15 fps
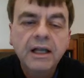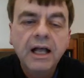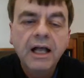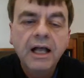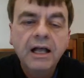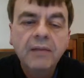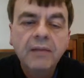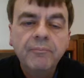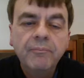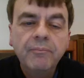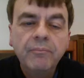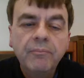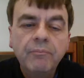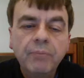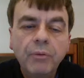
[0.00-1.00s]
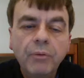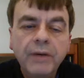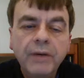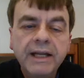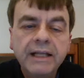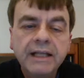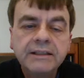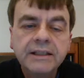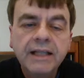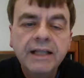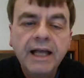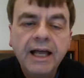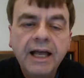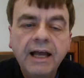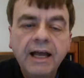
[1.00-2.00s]
Um, but when it gets to the
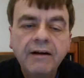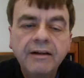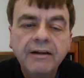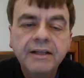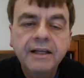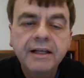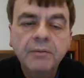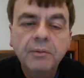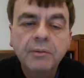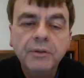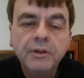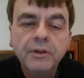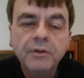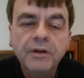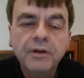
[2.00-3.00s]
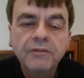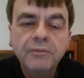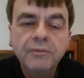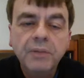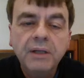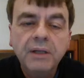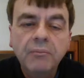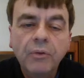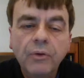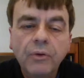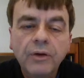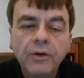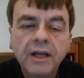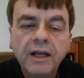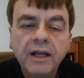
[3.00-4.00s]
hair, I think I probably do have to be more
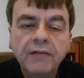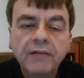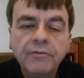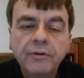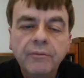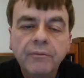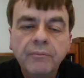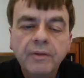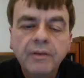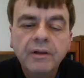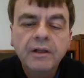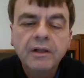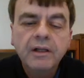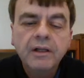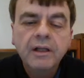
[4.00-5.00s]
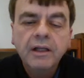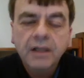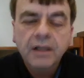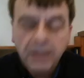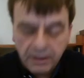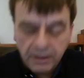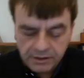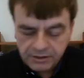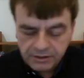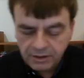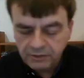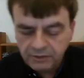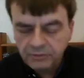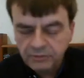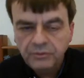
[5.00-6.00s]
careful.
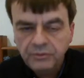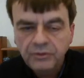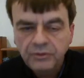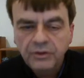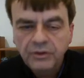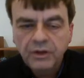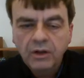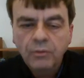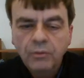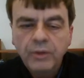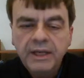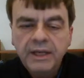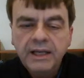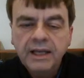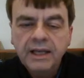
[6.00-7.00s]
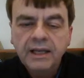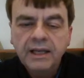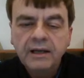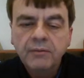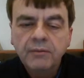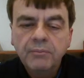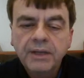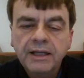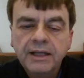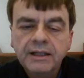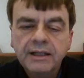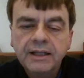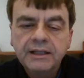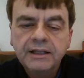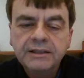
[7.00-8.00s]
So we can paint
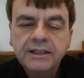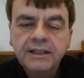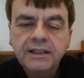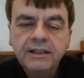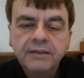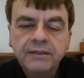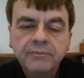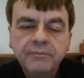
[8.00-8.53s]
that in.